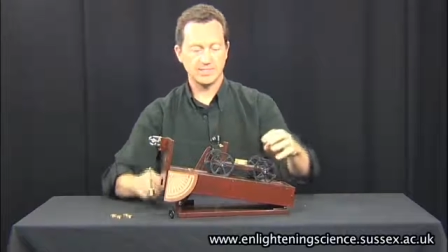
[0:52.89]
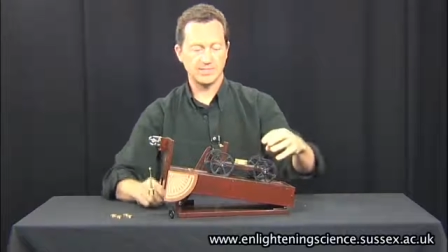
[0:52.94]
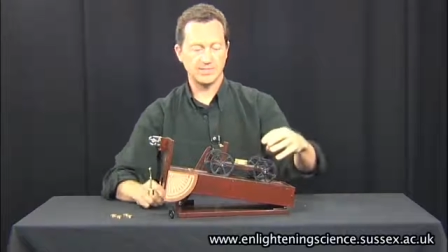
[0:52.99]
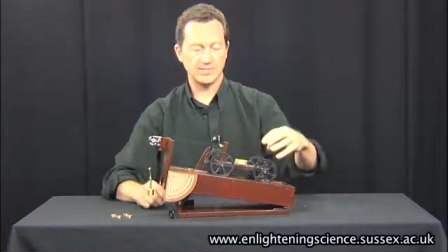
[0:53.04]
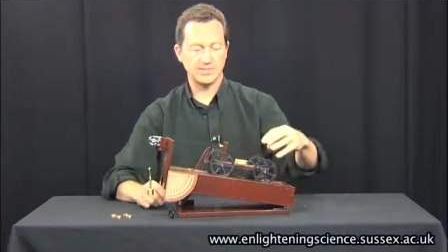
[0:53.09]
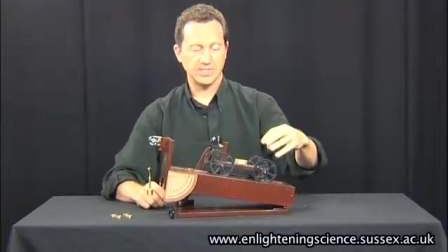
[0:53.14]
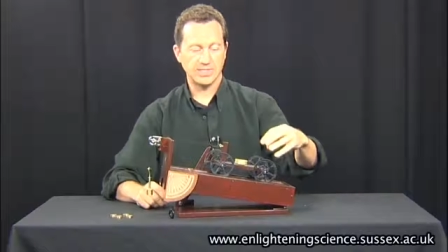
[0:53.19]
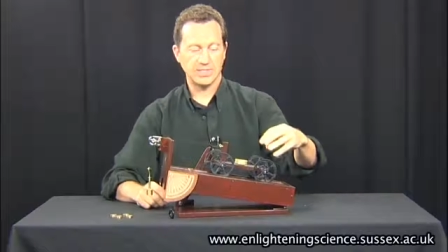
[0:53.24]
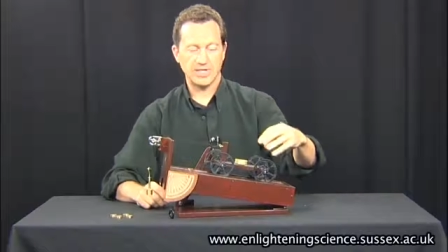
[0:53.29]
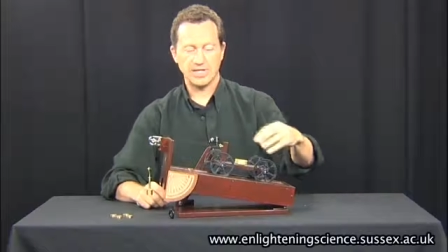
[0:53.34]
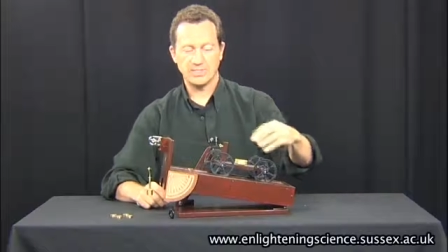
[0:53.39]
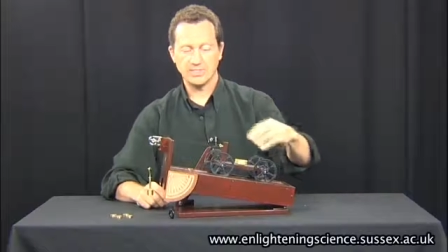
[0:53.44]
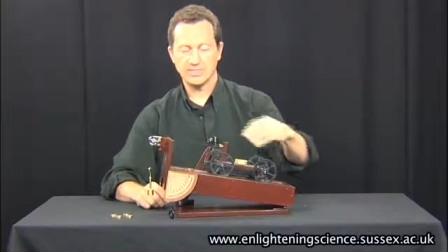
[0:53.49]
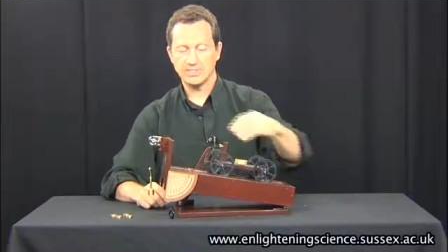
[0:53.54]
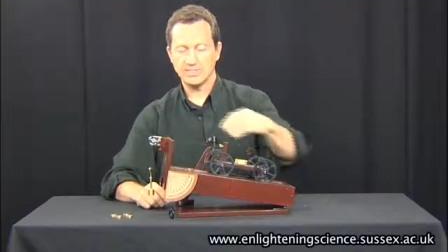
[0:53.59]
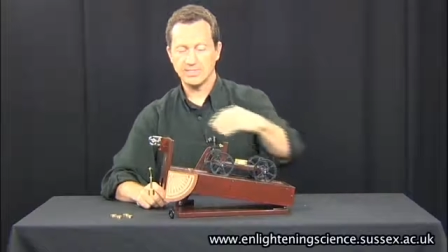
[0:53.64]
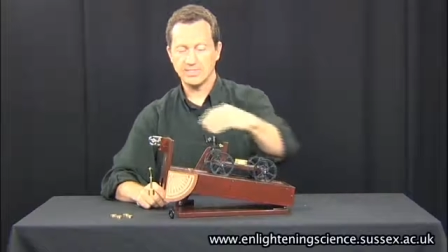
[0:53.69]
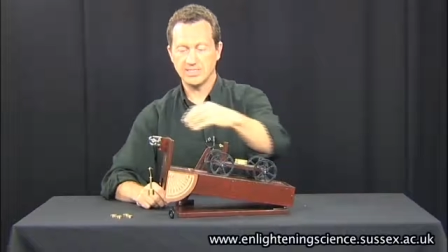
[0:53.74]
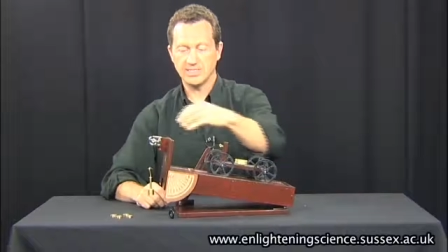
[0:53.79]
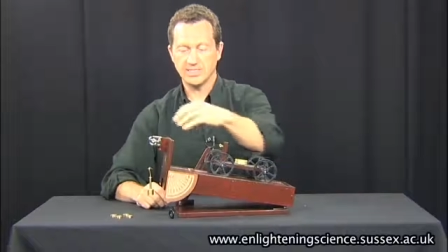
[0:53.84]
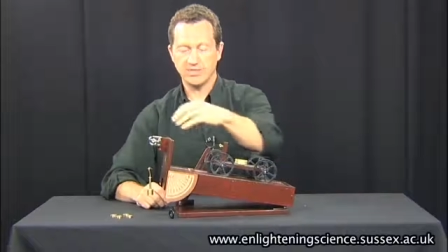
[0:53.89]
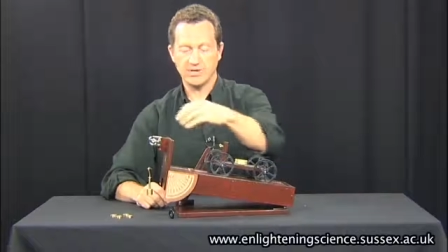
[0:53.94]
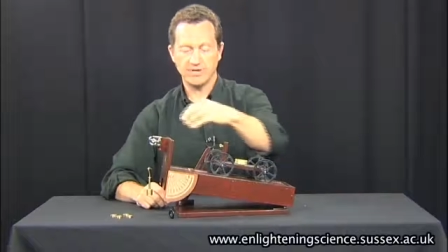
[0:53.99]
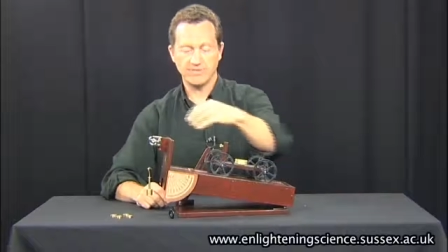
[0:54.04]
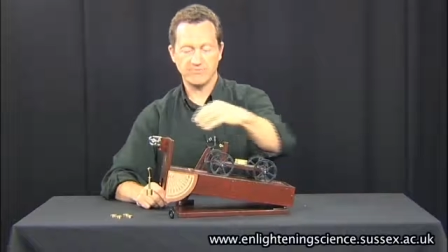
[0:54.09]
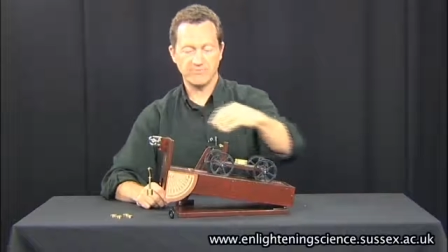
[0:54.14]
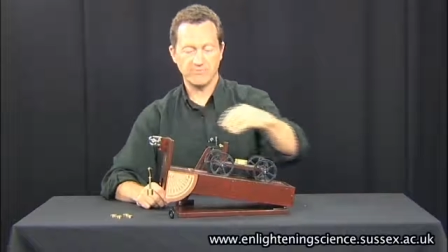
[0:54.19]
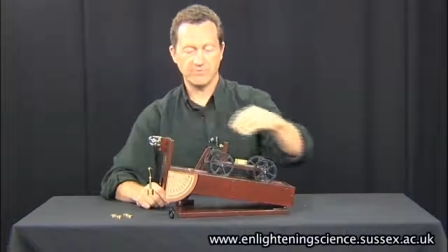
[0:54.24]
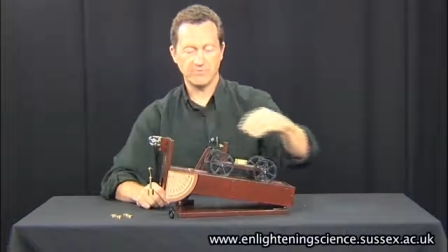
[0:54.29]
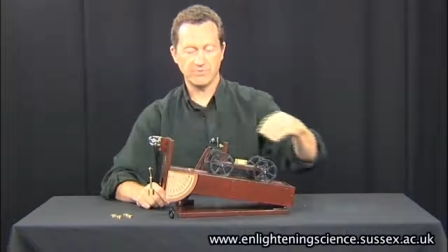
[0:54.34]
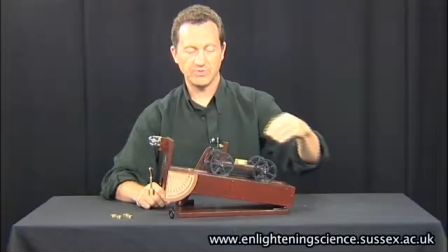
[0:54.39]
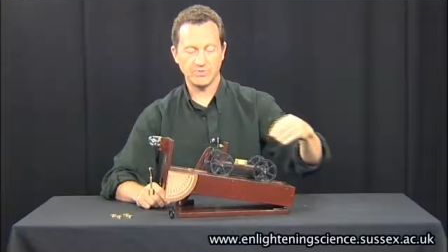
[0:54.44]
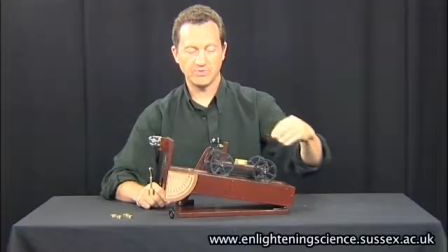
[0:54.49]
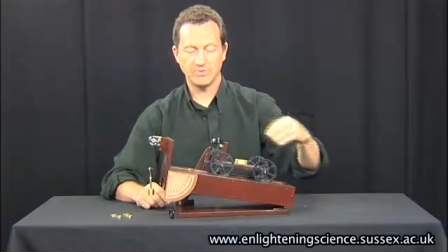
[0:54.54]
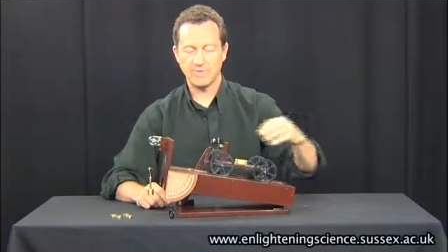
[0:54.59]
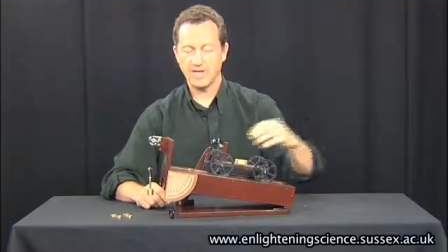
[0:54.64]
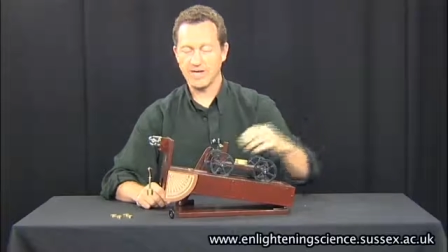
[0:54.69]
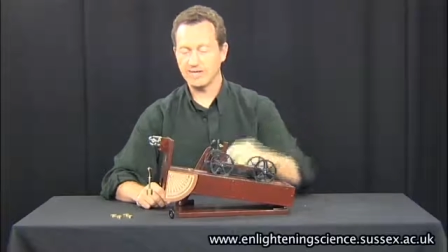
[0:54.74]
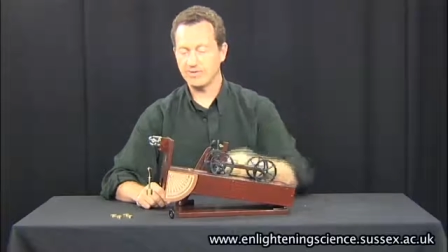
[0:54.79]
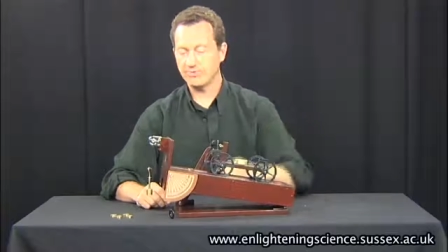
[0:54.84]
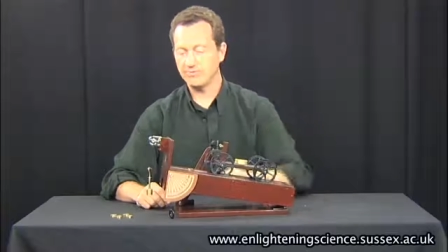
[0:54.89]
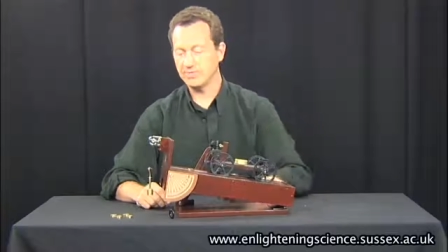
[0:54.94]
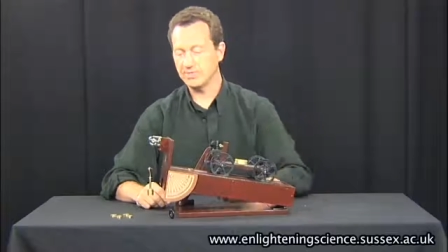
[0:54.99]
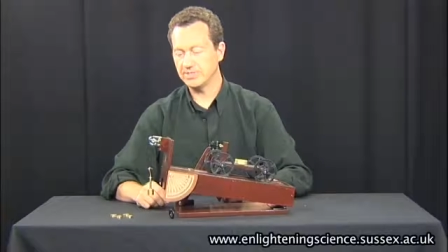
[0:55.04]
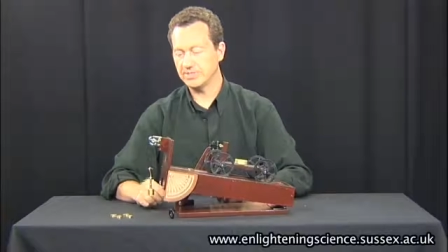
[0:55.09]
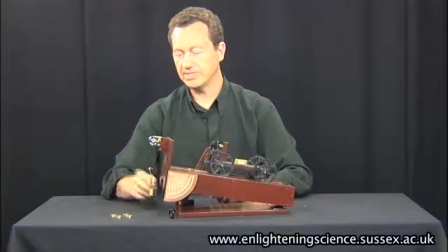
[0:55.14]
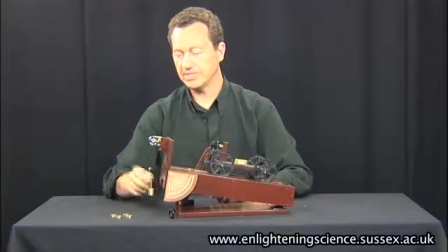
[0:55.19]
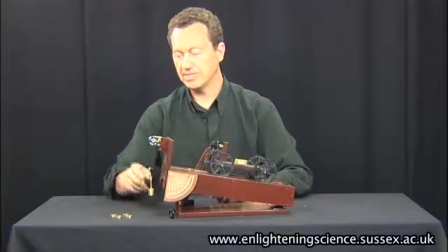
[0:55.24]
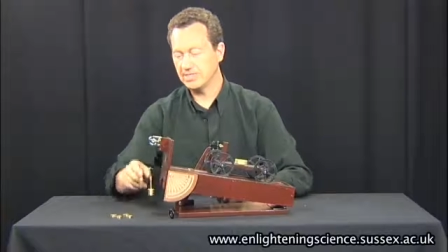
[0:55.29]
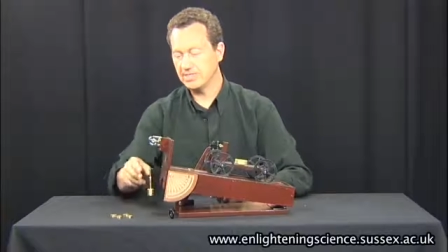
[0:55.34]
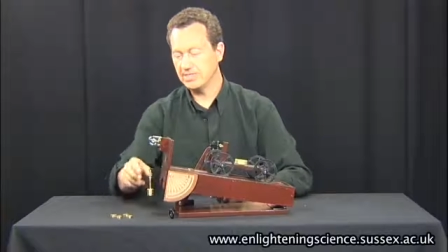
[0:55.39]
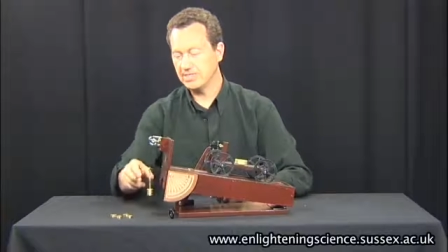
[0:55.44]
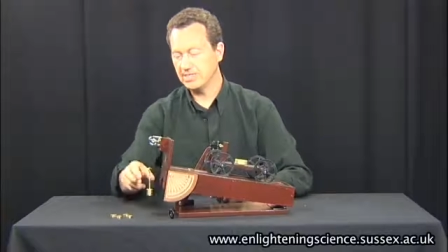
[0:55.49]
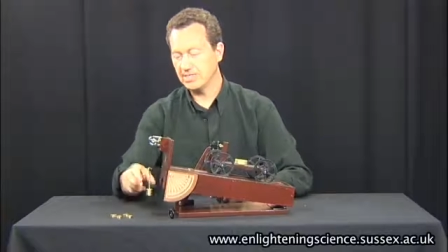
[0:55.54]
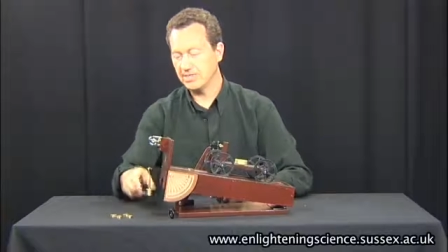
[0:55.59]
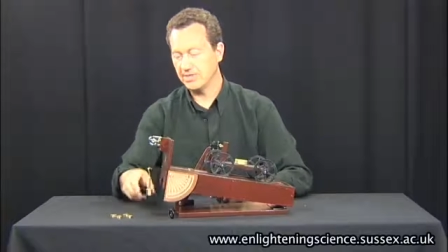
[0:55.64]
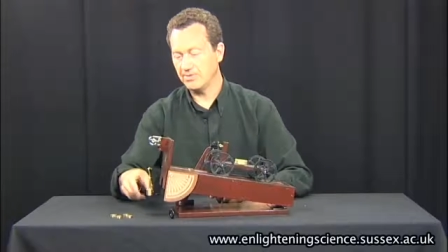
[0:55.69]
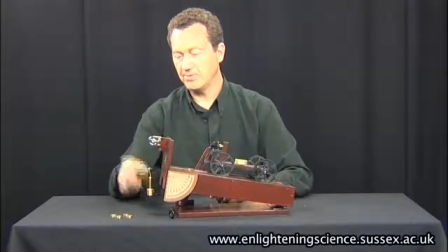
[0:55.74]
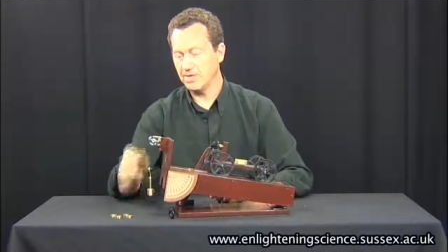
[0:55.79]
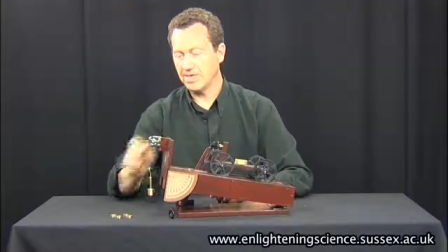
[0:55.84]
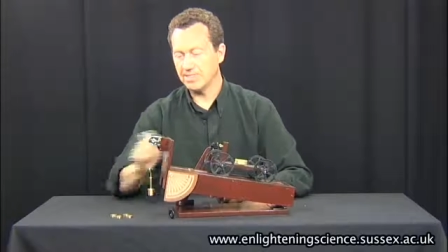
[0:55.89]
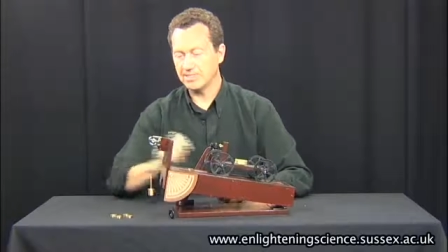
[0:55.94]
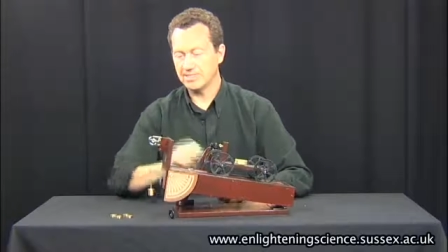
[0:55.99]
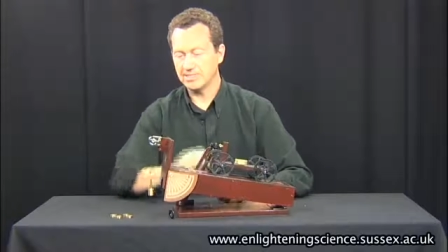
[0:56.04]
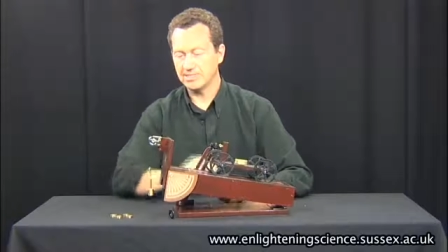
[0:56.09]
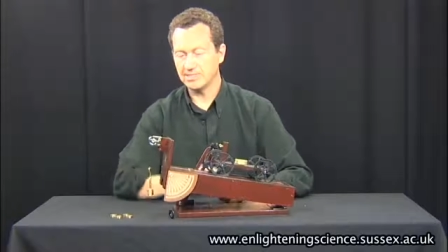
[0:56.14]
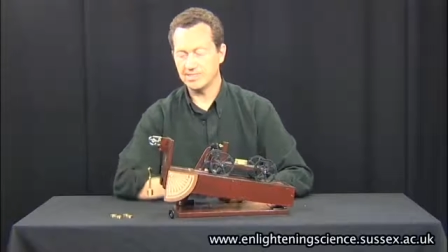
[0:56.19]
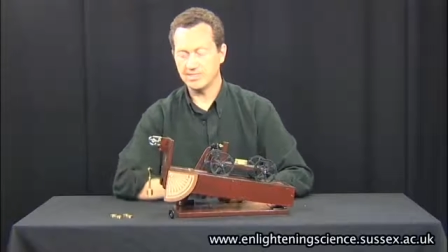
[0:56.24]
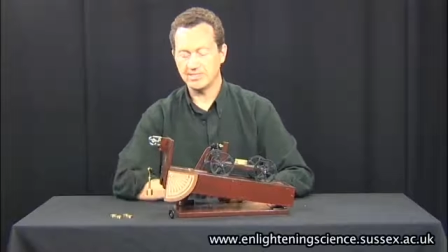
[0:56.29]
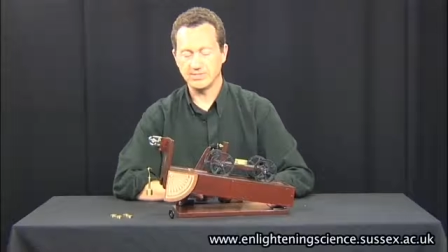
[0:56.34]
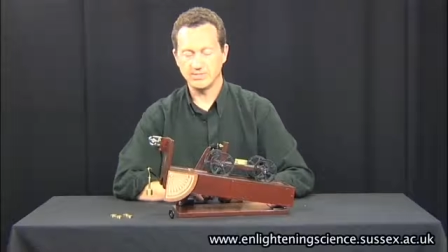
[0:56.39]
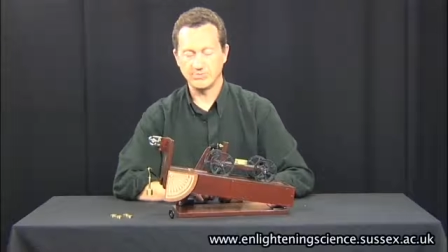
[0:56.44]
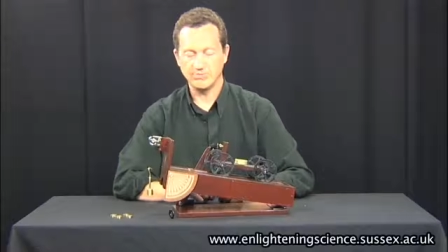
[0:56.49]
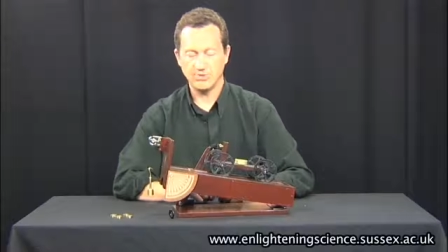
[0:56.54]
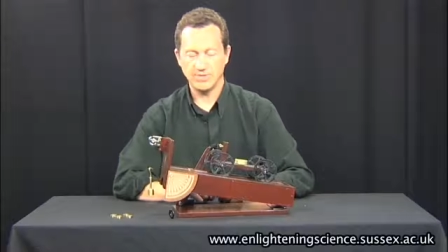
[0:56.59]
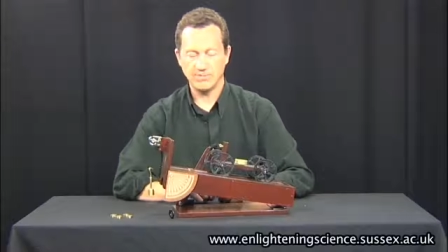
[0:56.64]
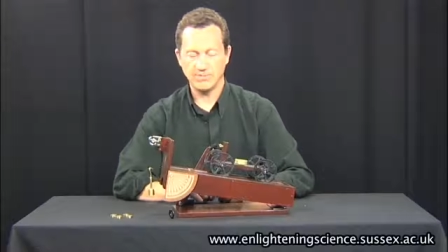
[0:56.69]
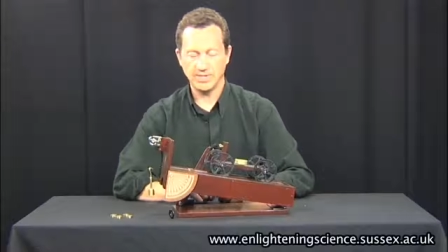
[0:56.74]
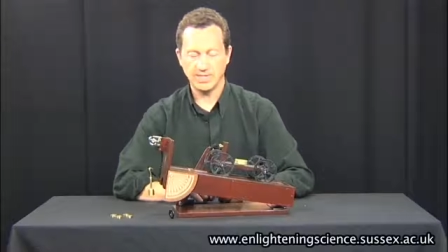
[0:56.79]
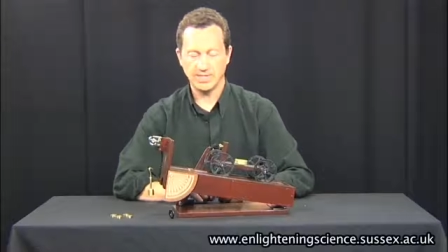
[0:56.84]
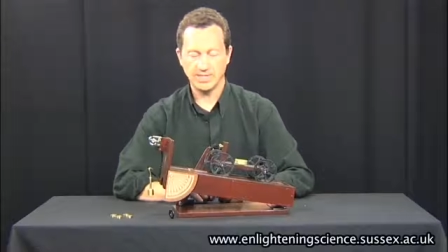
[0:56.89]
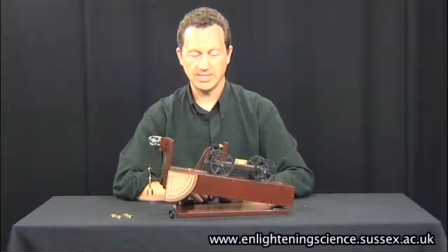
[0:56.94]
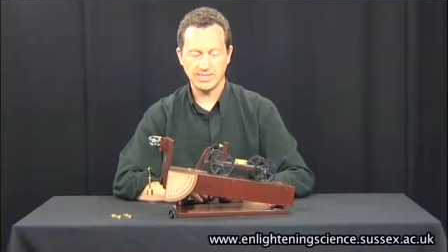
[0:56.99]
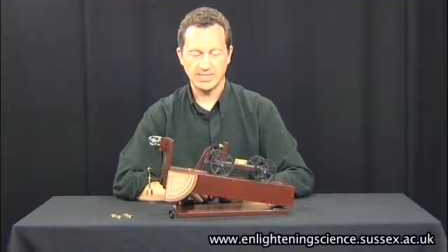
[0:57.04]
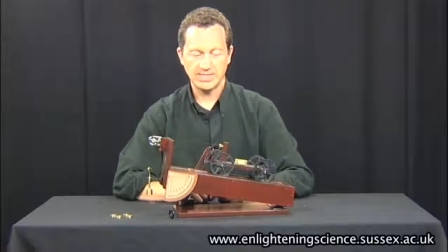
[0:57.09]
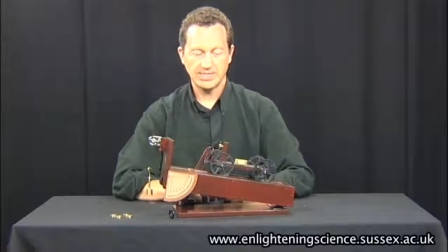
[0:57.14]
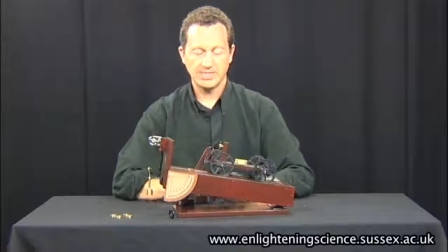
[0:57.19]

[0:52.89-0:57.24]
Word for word: so the cart is neither going forward or backwards, and the weight is neither dropping.